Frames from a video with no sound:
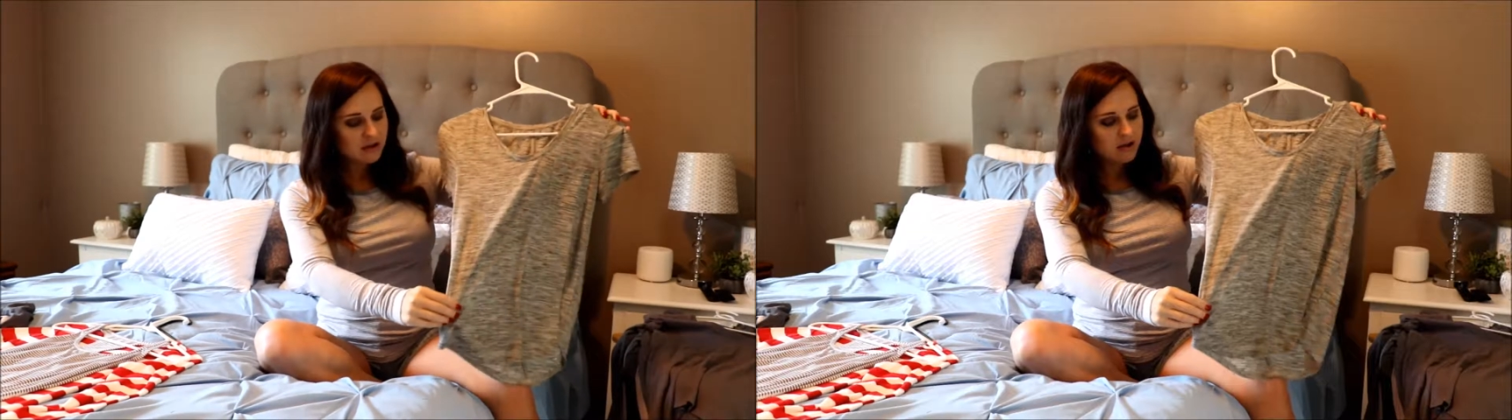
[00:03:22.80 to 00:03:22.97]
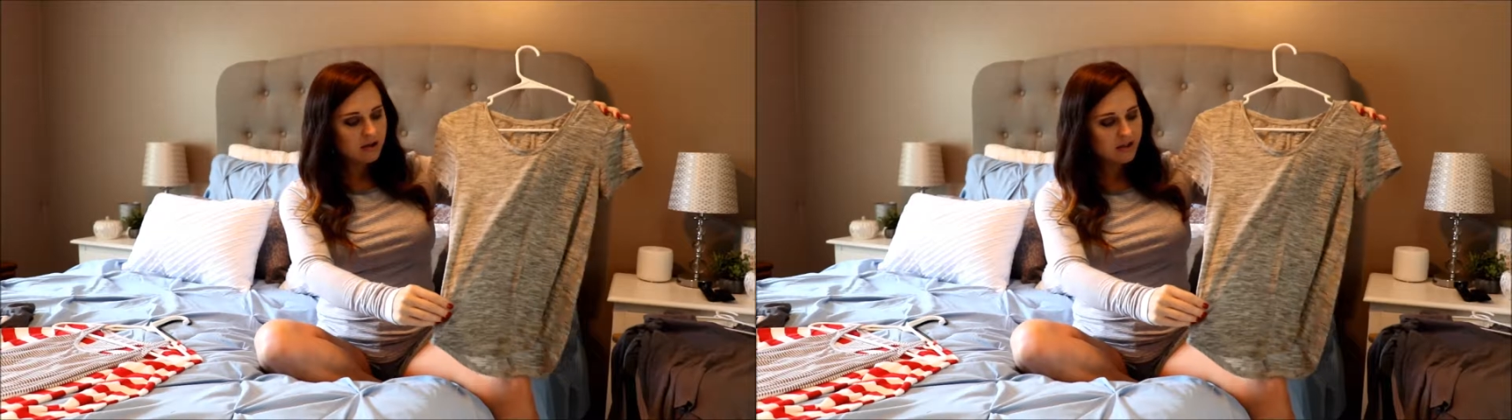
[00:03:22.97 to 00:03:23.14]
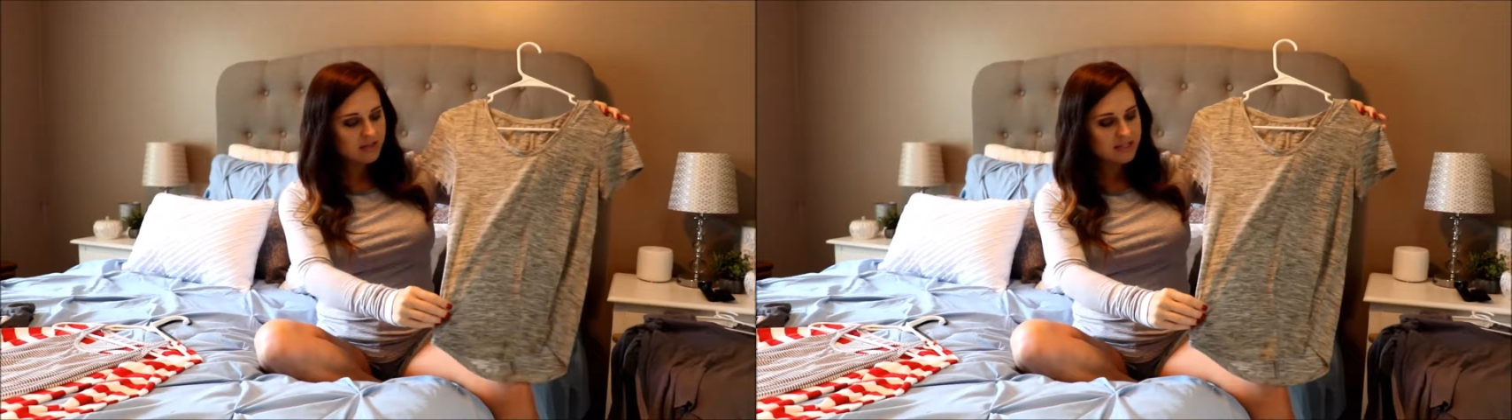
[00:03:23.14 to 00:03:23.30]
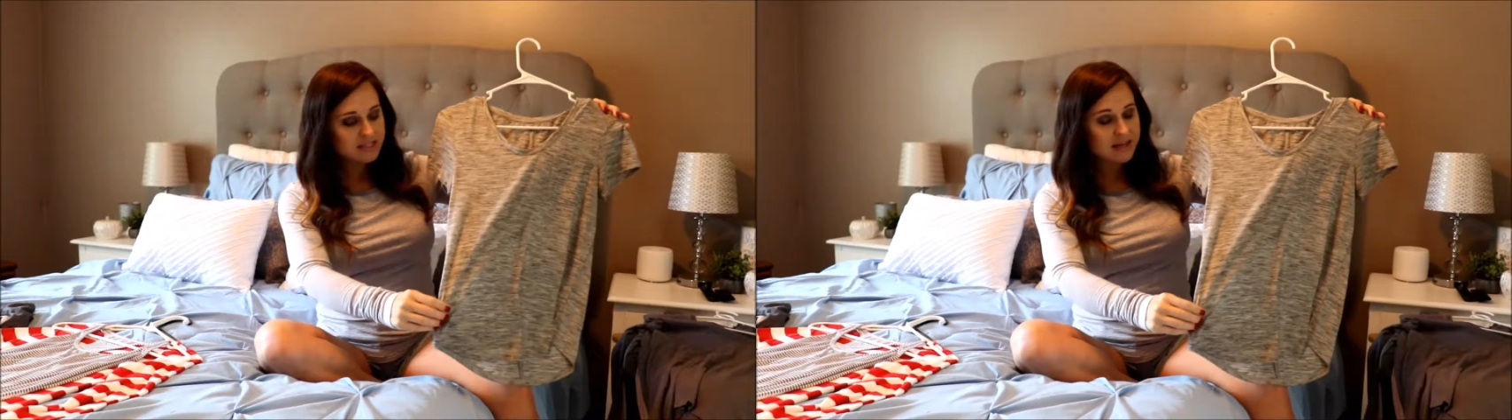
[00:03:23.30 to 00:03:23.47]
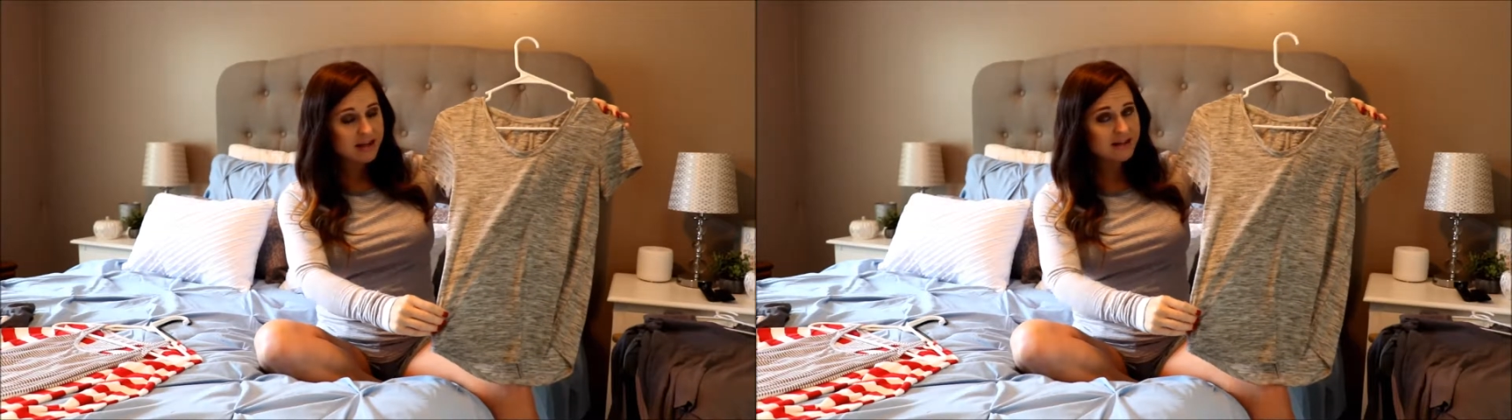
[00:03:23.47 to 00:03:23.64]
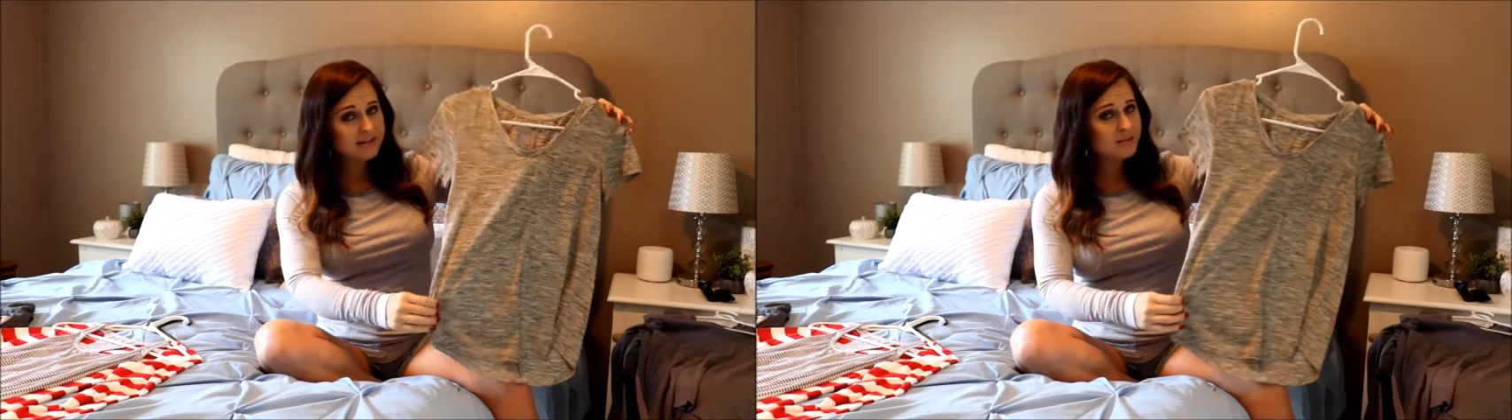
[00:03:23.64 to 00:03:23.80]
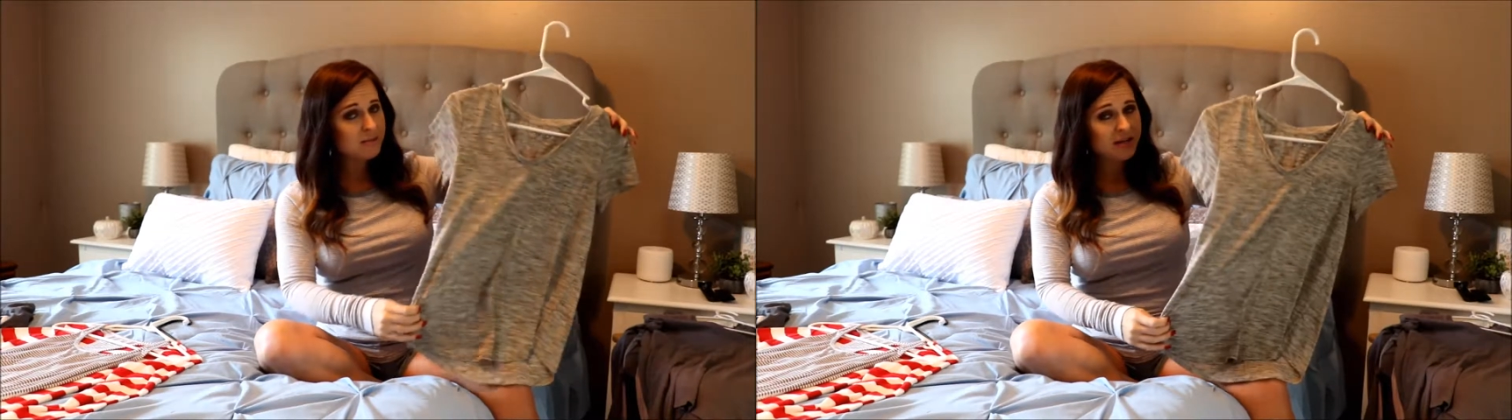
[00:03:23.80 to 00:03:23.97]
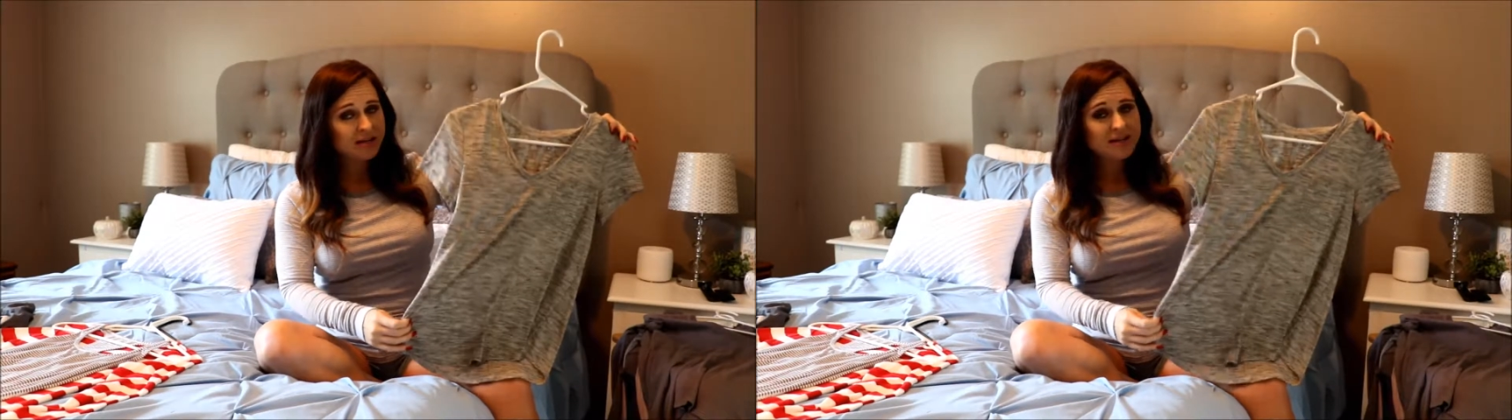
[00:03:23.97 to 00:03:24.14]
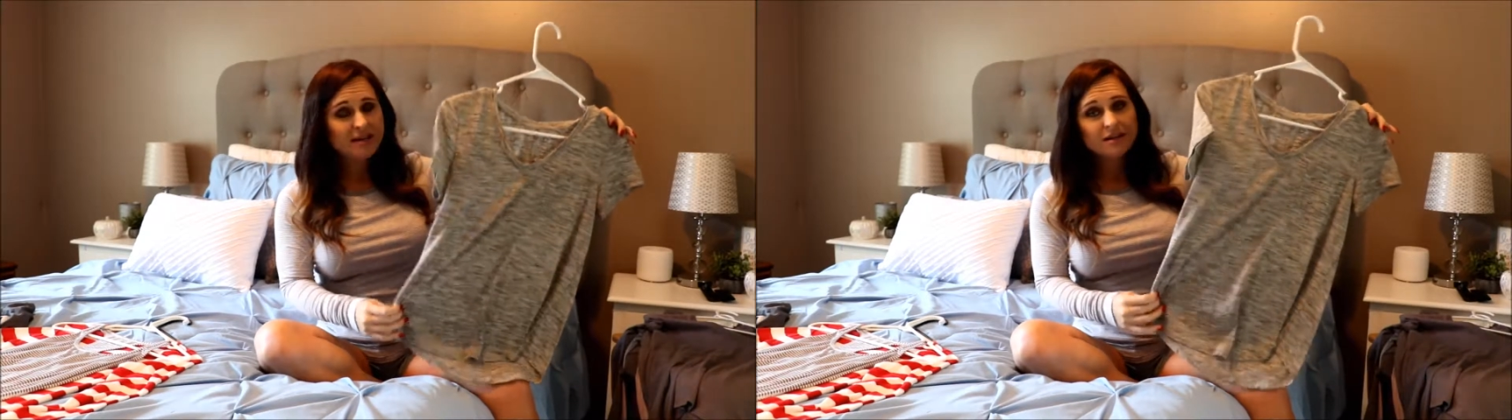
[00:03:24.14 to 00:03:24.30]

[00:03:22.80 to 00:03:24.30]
on the sides, but